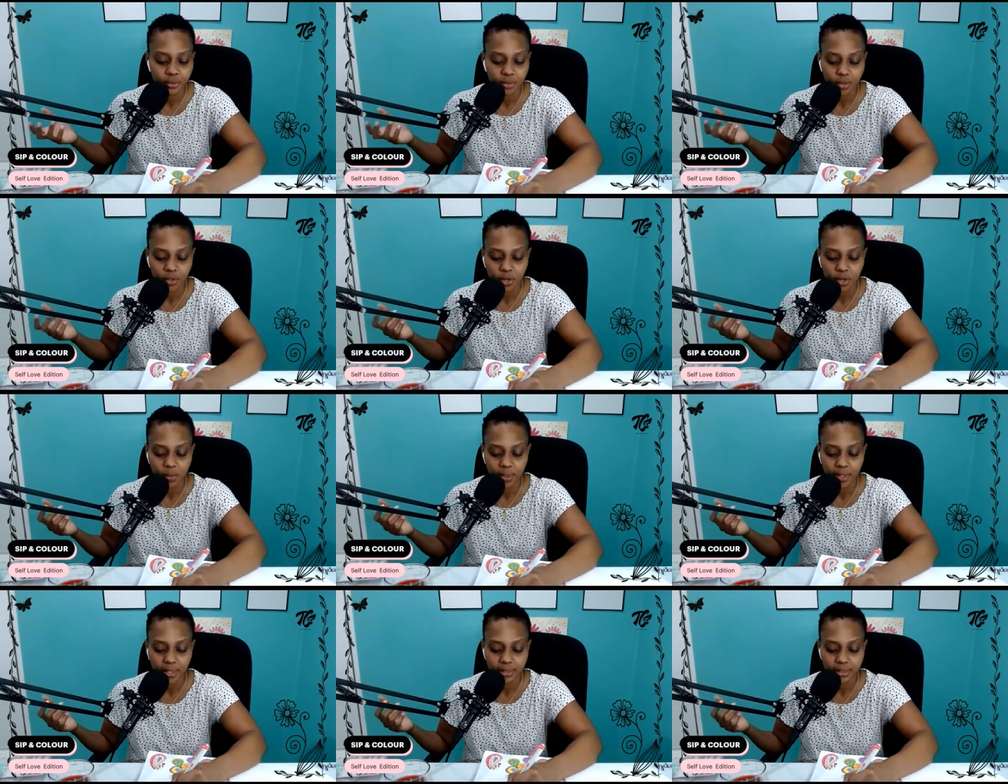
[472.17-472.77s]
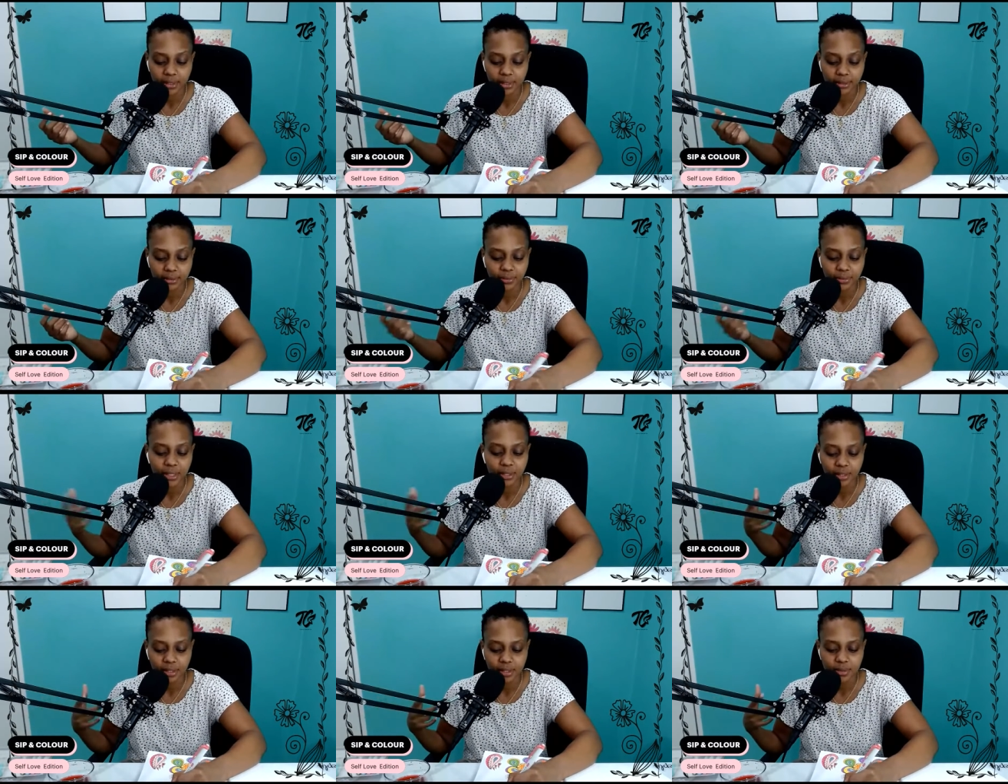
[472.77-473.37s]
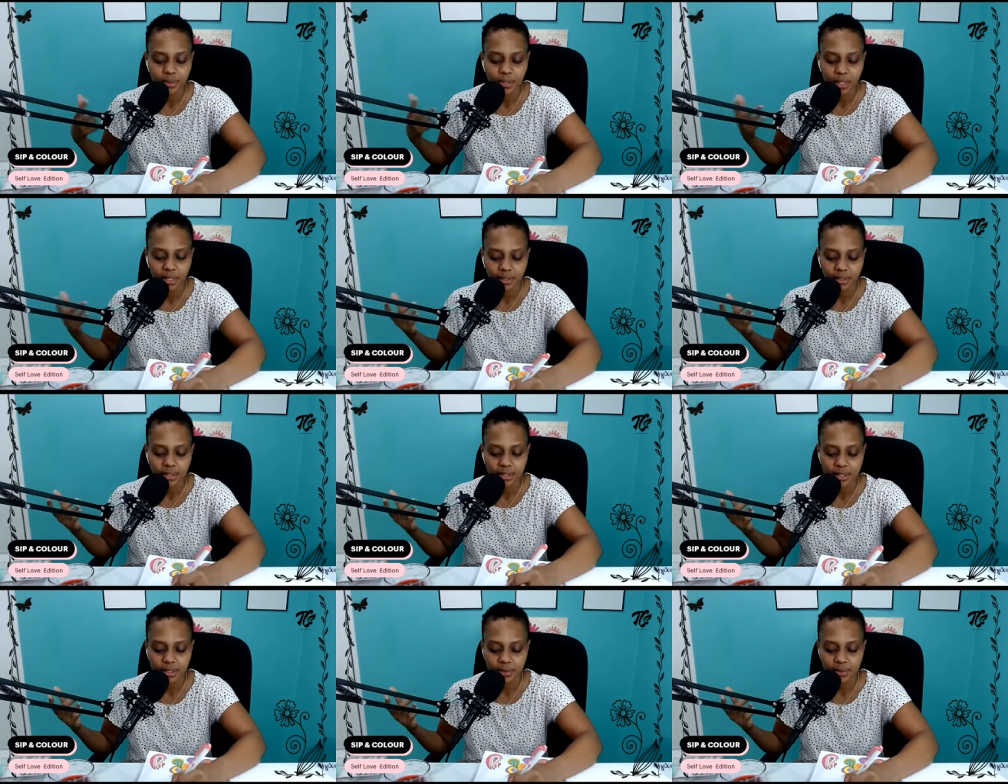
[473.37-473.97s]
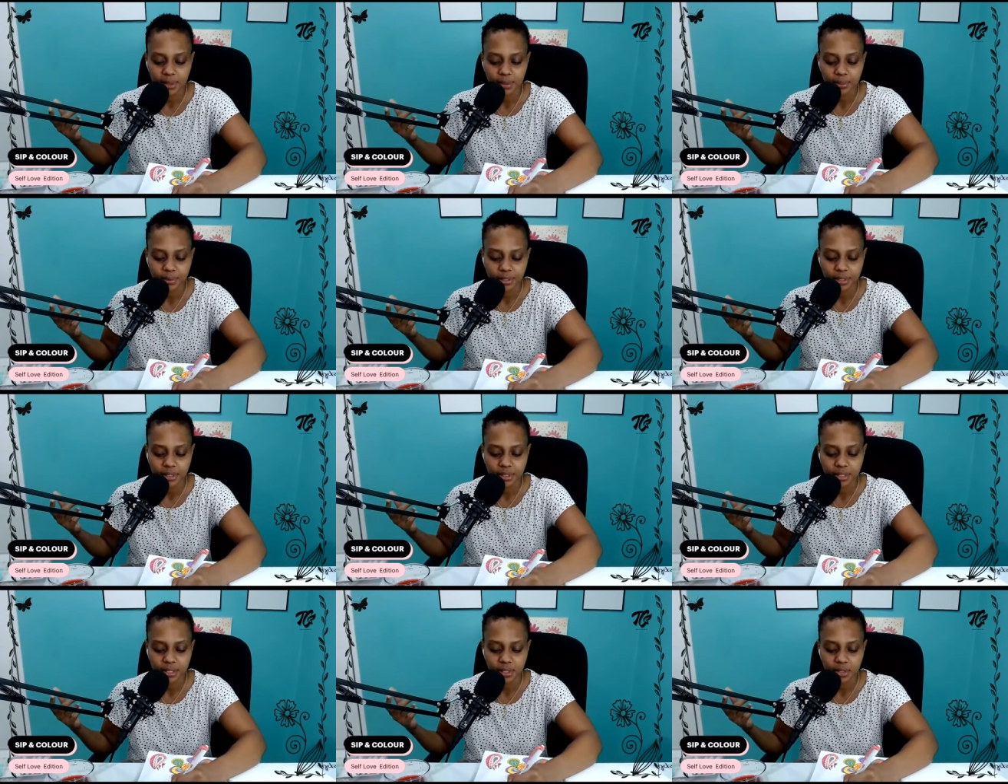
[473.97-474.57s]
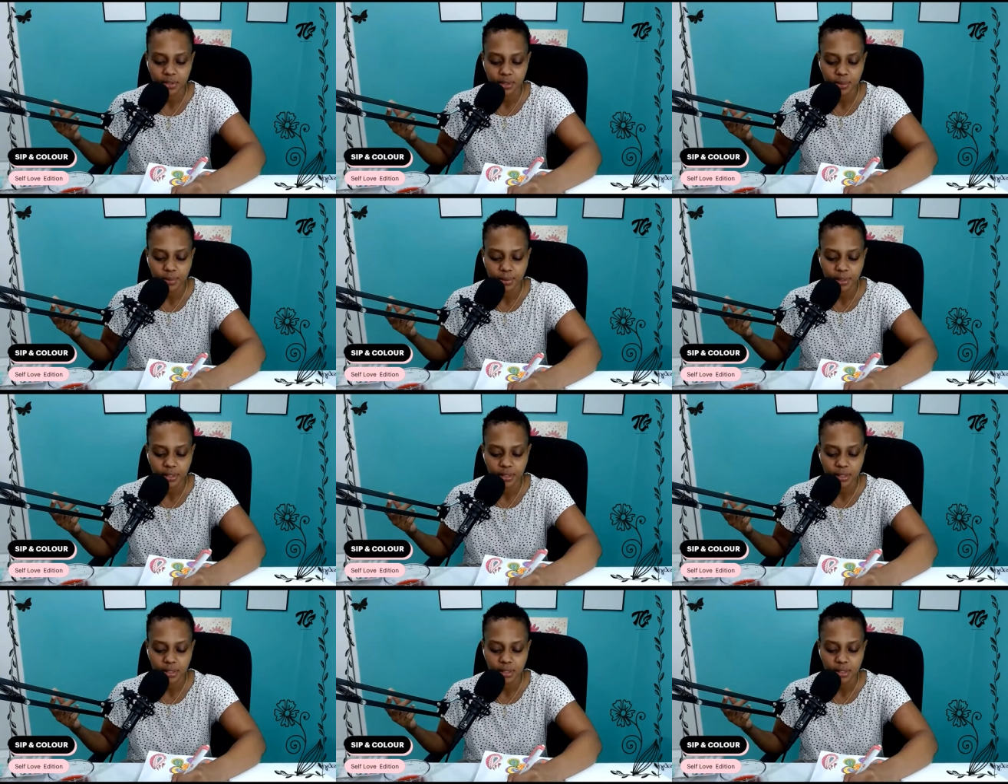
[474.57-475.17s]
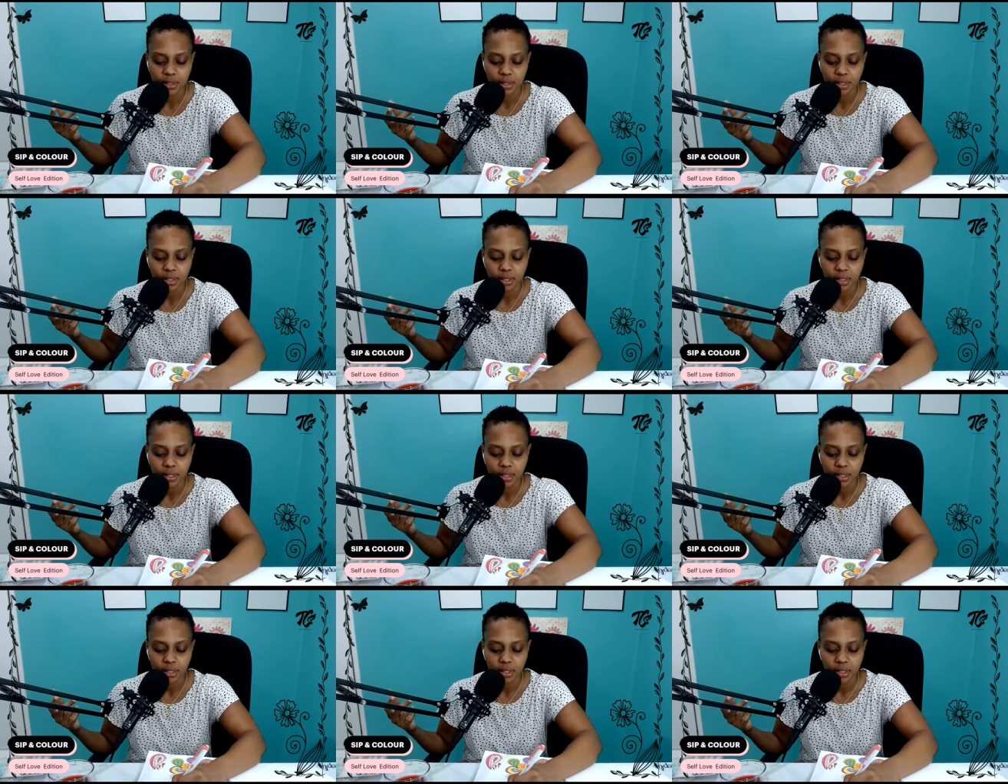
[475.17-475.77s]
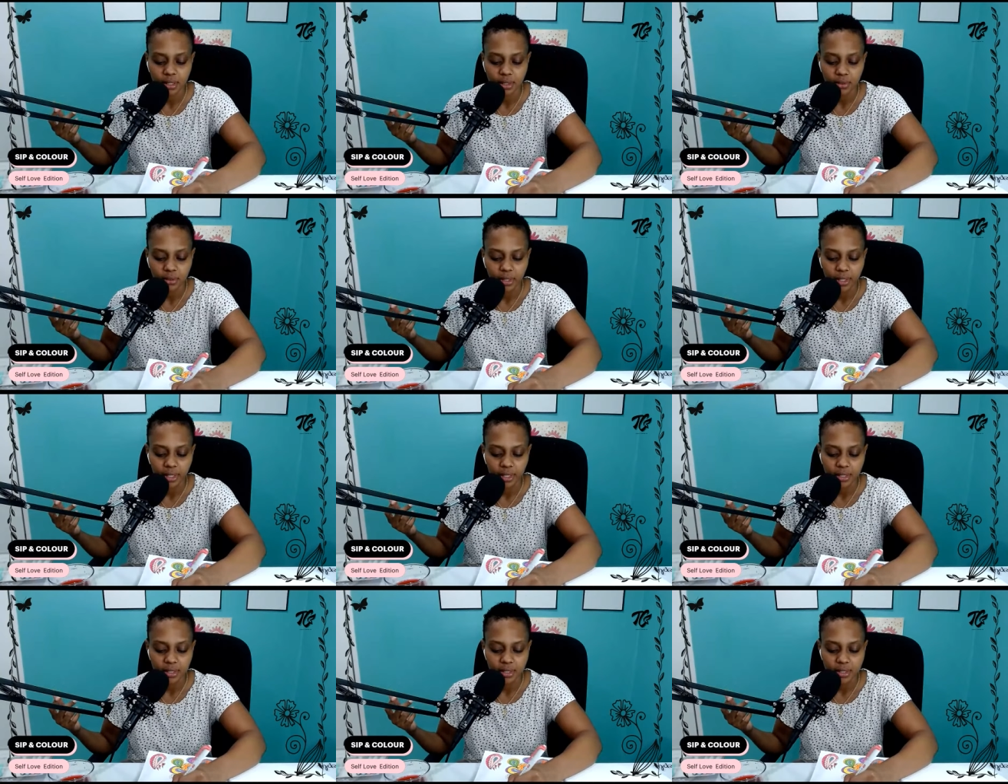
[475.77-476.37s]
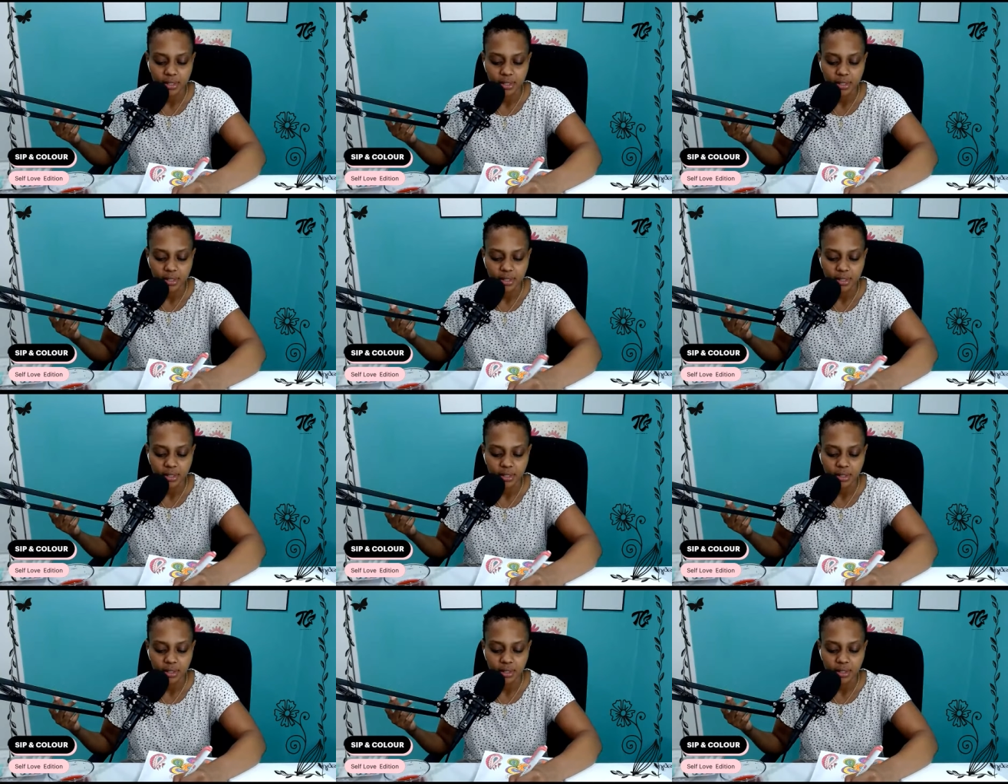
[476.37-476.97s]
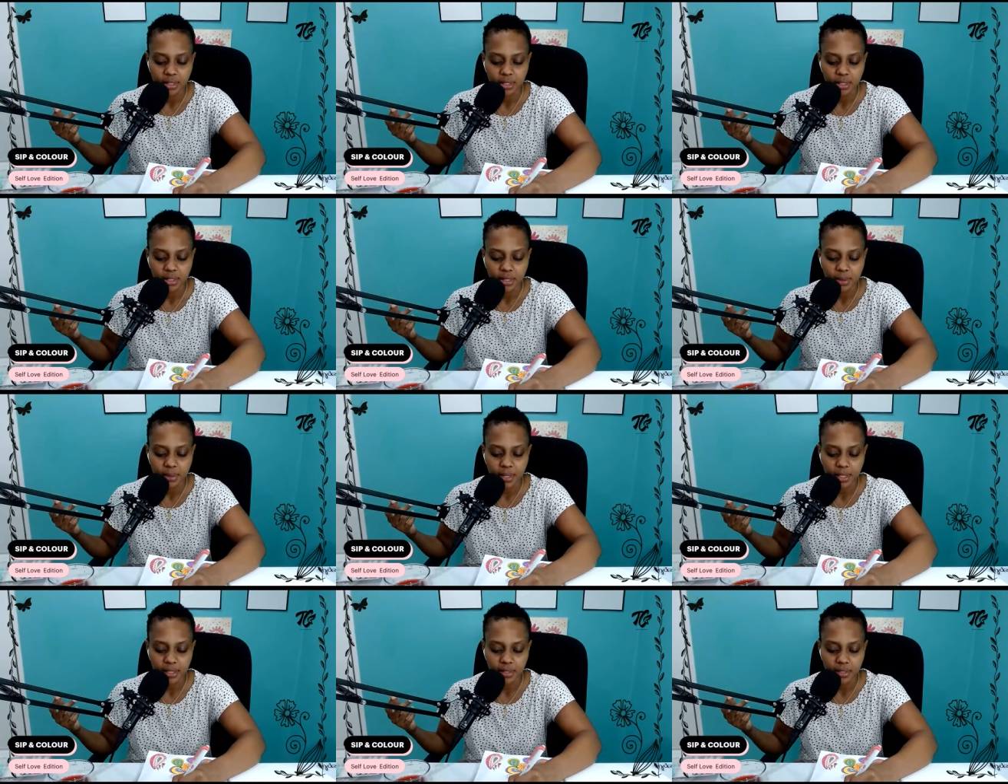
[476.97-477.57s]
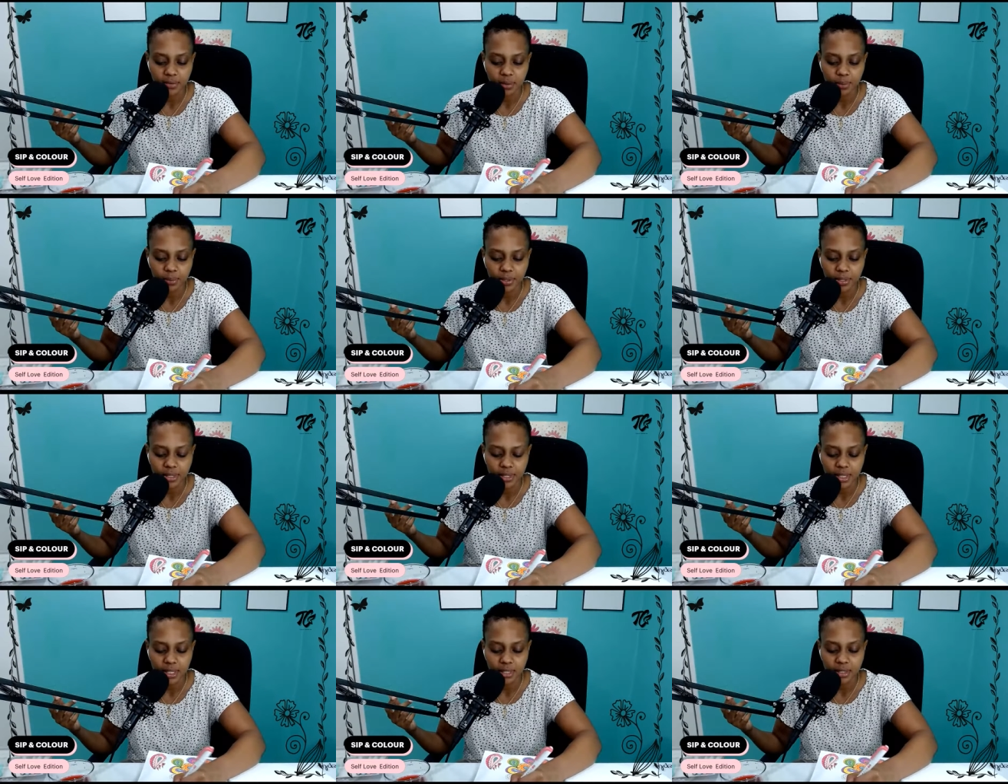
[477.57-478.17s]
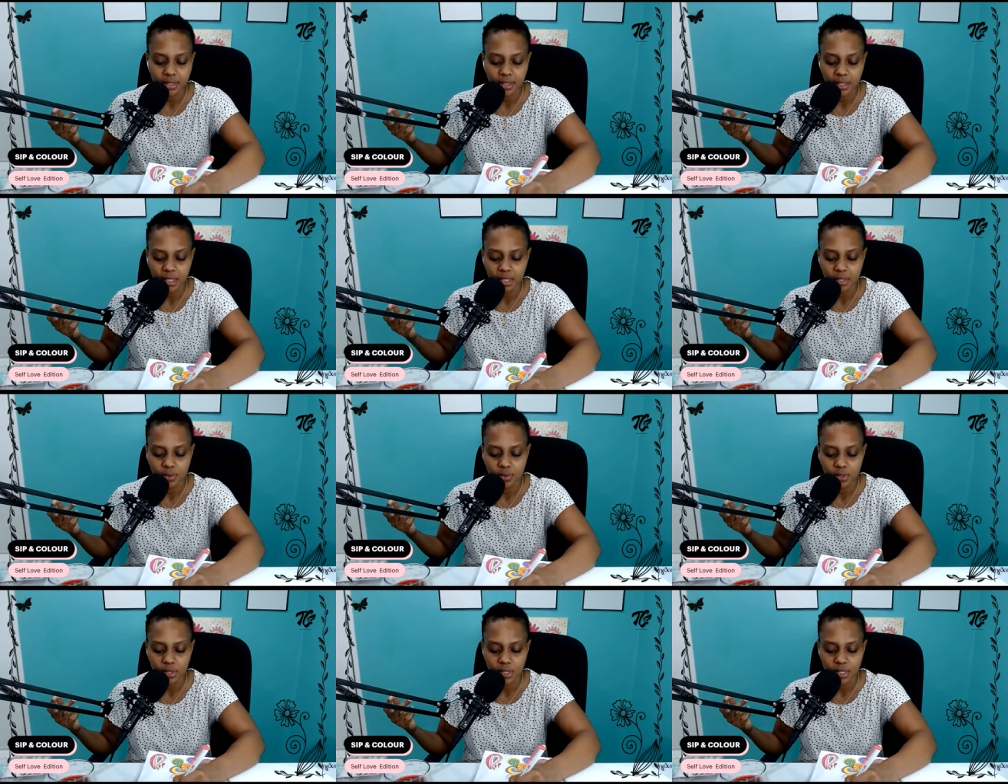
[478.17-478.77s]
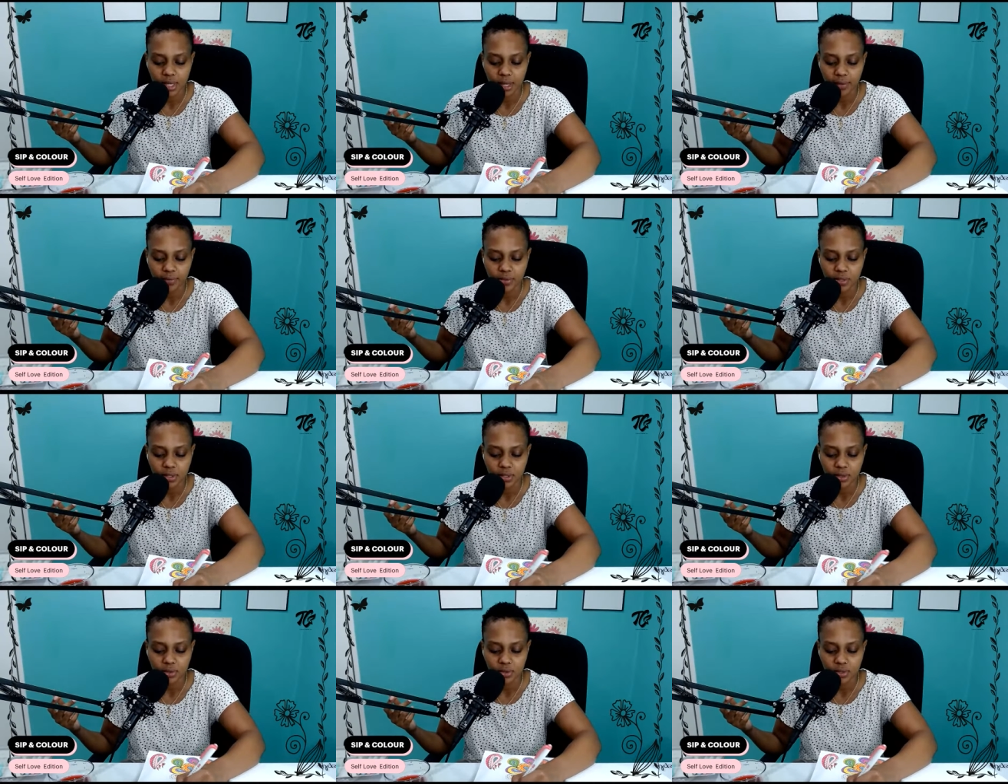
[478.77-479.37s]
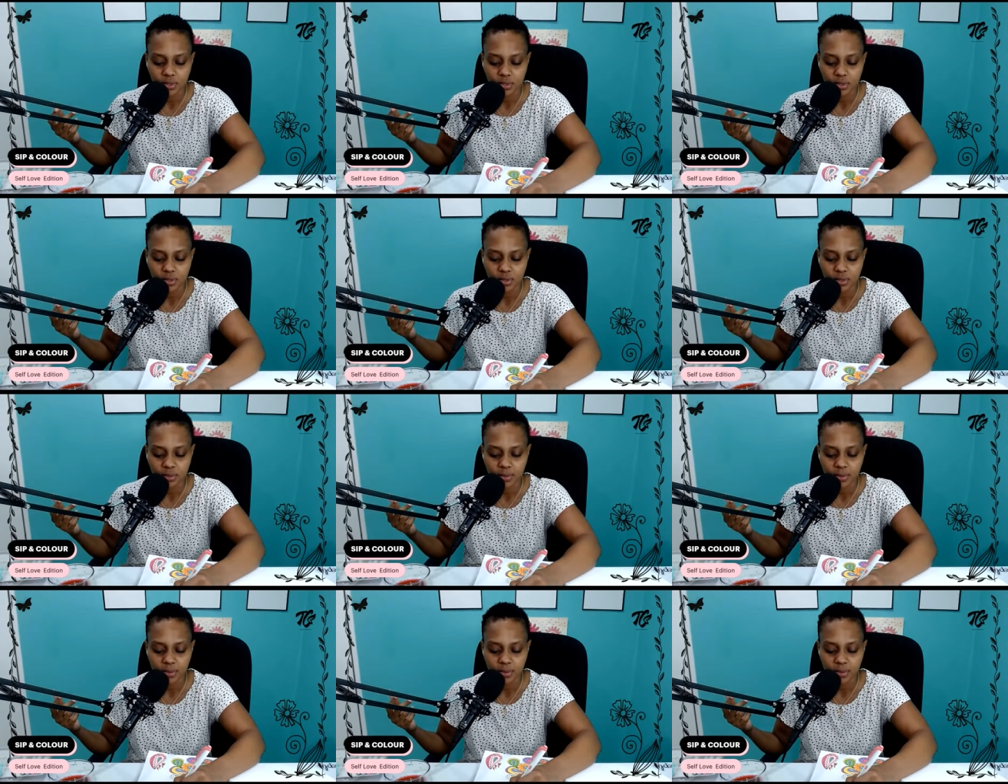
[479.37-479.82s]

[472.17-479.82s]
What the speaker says: all well and good. Well, not well and good to be burnt out, but you know, I guess this is part of the process, and I usually have to go through